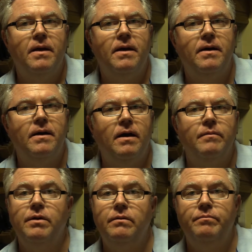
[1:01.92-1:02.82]
I'm
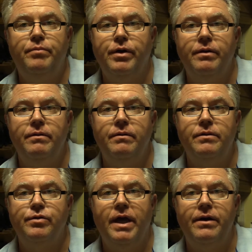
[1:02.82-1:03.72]
um,
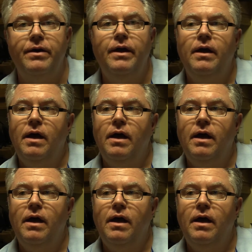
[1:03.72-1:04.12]
putting together.